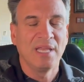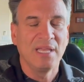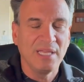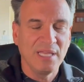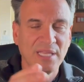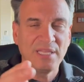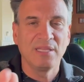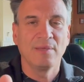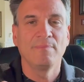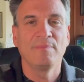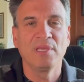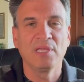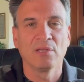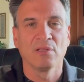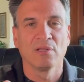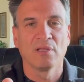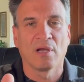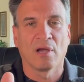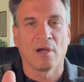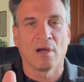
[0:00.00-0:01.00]
In the
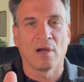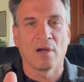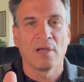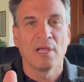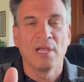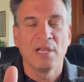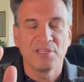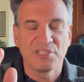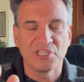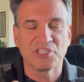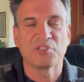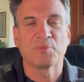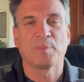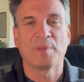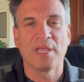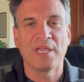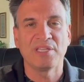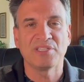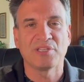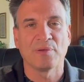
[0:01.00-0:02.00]
middle are
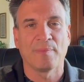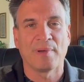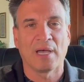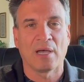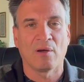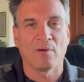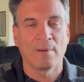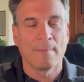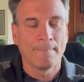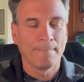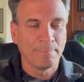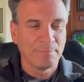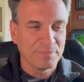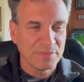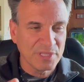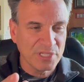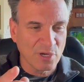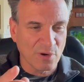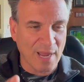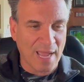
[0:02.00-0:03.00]
displays about
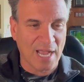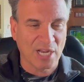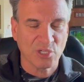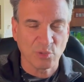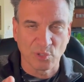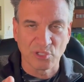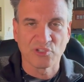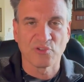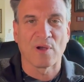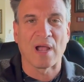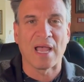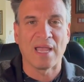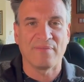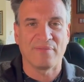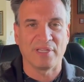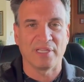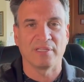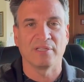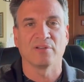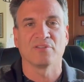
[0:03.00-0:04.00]
your actual
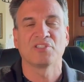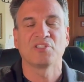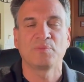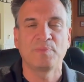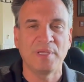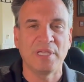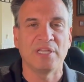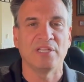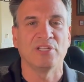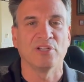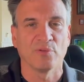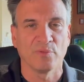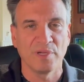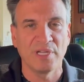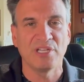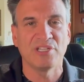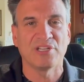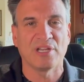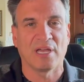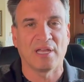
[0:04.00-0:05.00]
driving, your speed, your
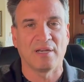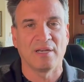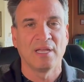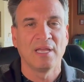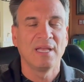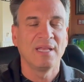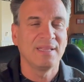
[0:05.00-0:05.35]
regen,